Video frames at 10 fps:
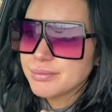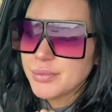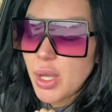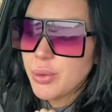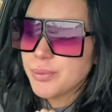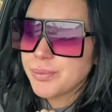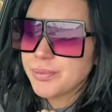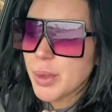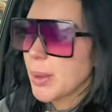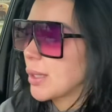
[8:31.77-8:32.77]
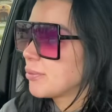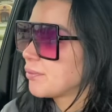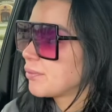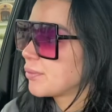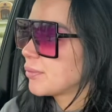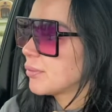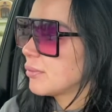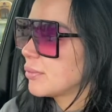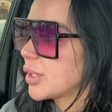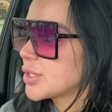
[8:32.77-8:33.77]
No? Okay.
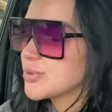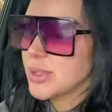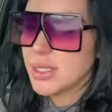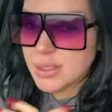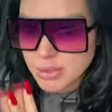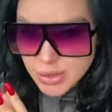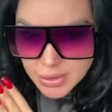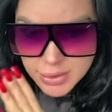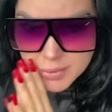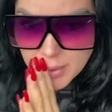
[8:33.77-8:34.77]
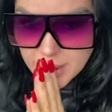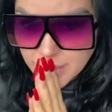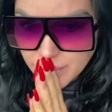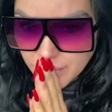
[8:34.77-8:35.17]
Prayers were not answered this morning.